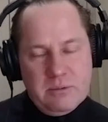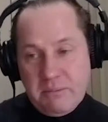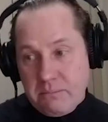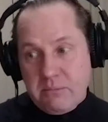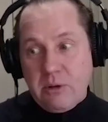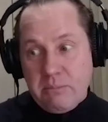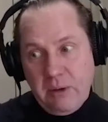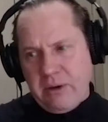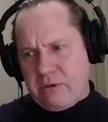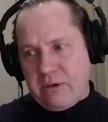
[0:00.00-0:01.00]

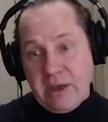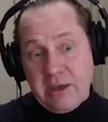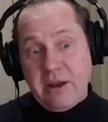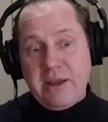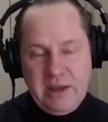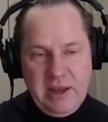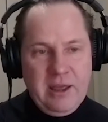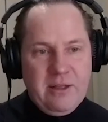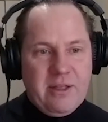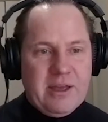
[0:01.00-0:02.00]
Meiwaku kakenai de
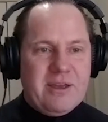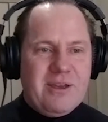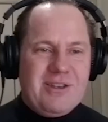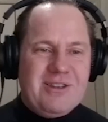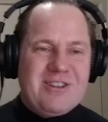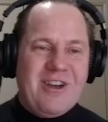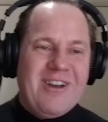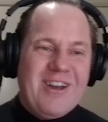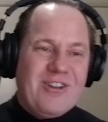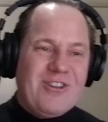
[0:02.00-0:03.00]
ne, like
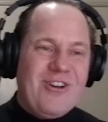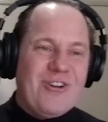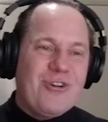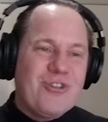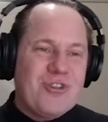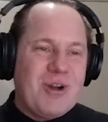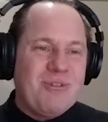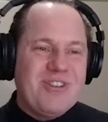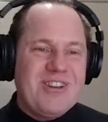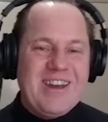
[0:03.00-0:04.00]
don't cause
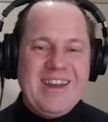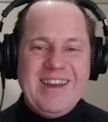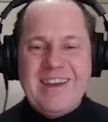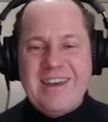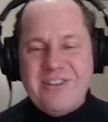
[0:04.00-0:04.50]
trouble today.